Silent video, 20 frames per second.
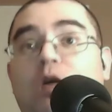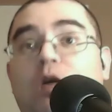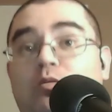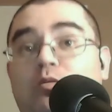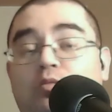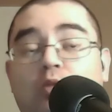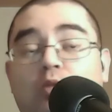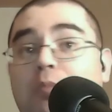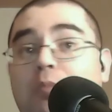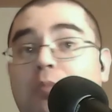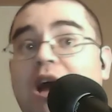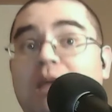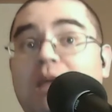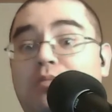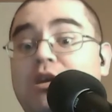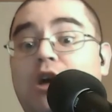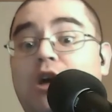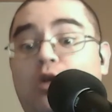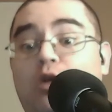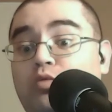what
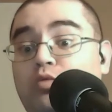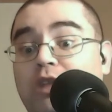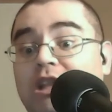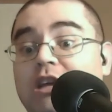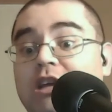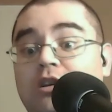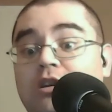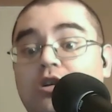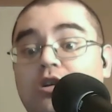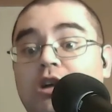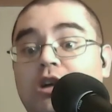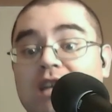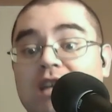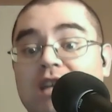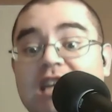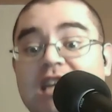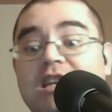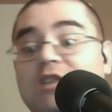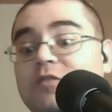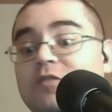might be a really good
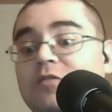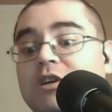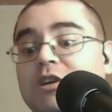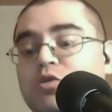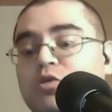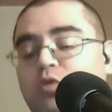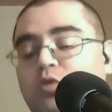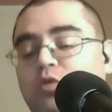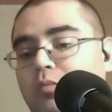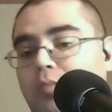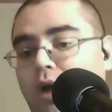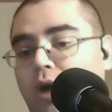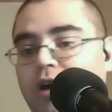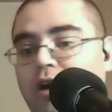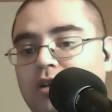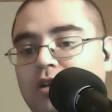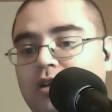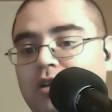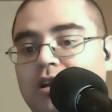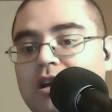individual
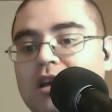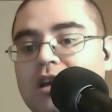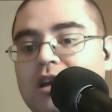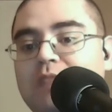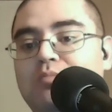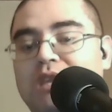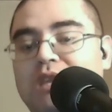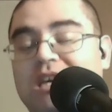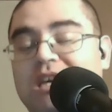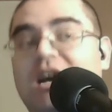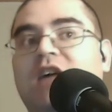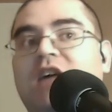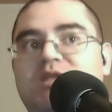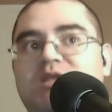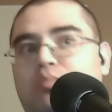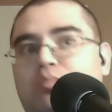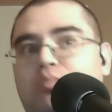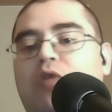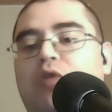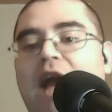model because
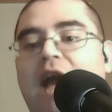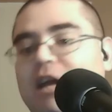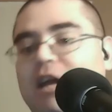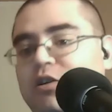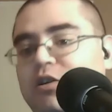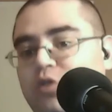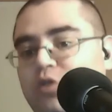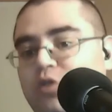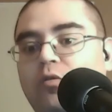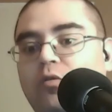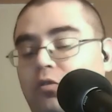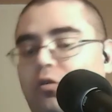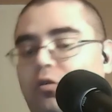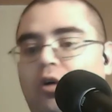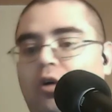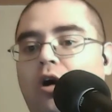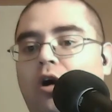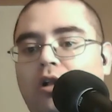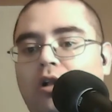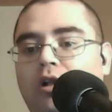the brand
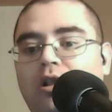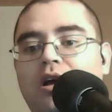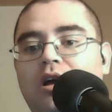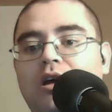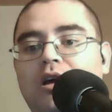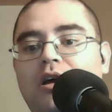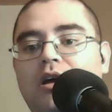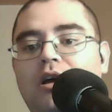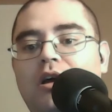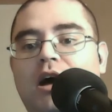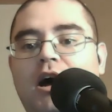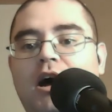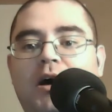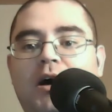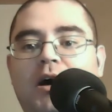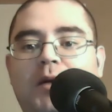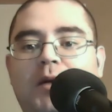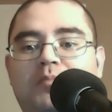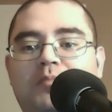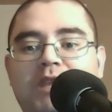overall,
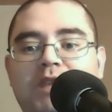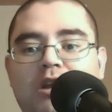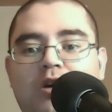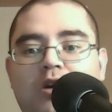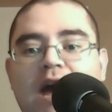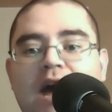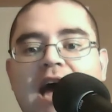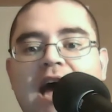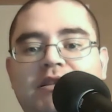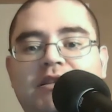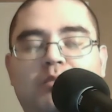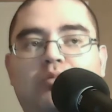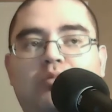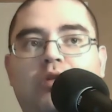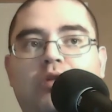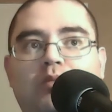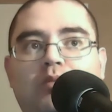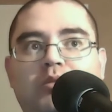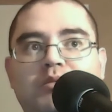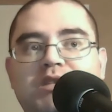had some
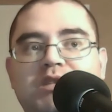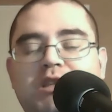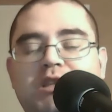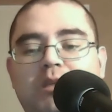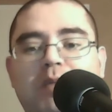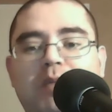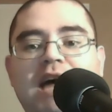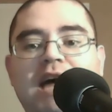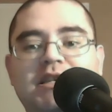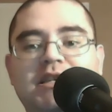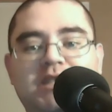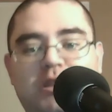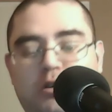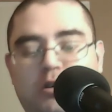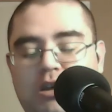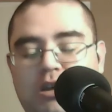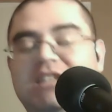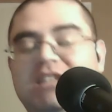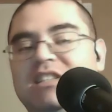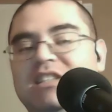problems in the past, and
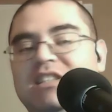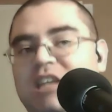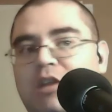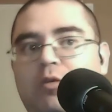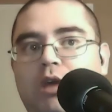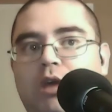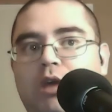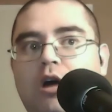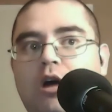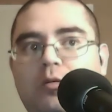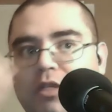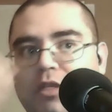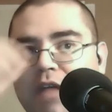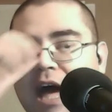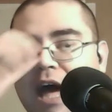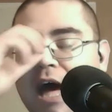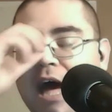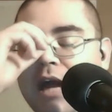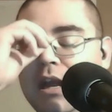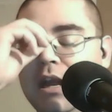they're continuing on with
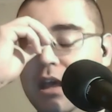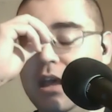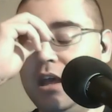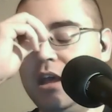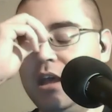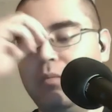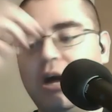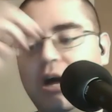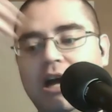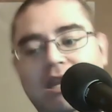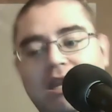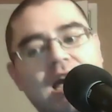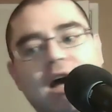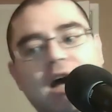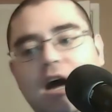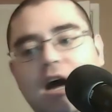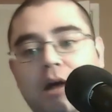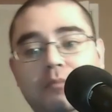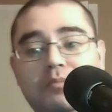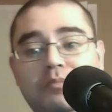that. But
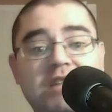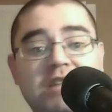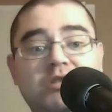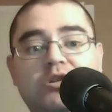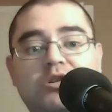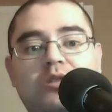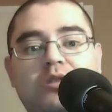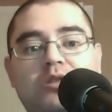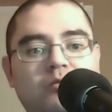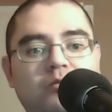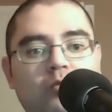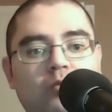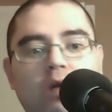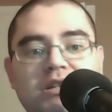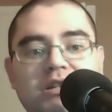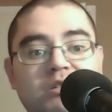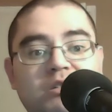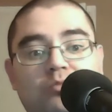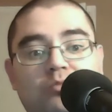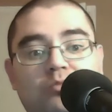yeah, in terms of
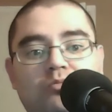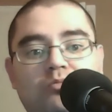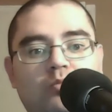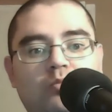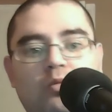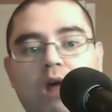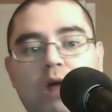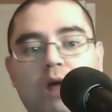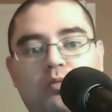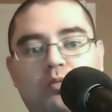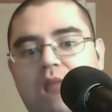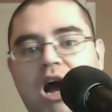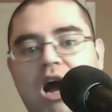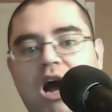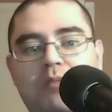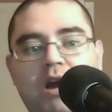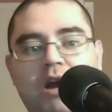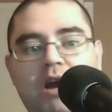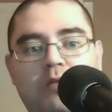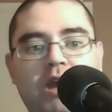what
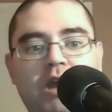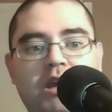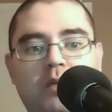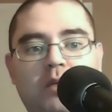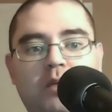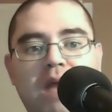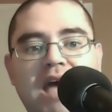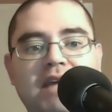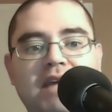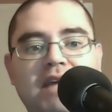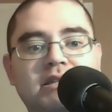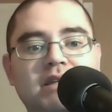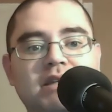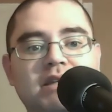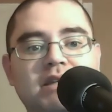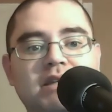I might recommend,